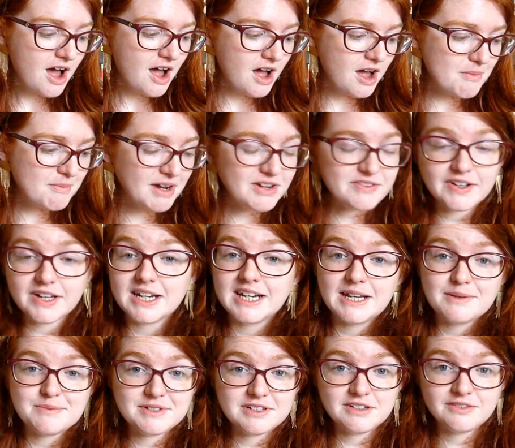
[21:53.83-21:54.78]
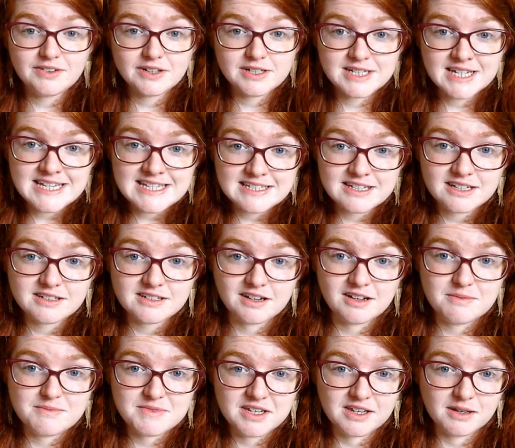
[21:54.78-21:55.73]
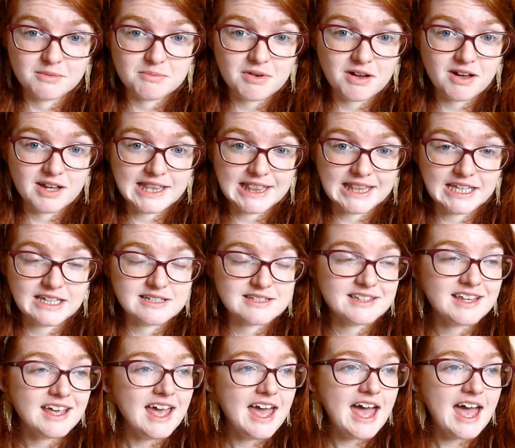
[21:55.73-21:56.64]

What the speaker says: I've had an absolutely fantastic time taking part in this,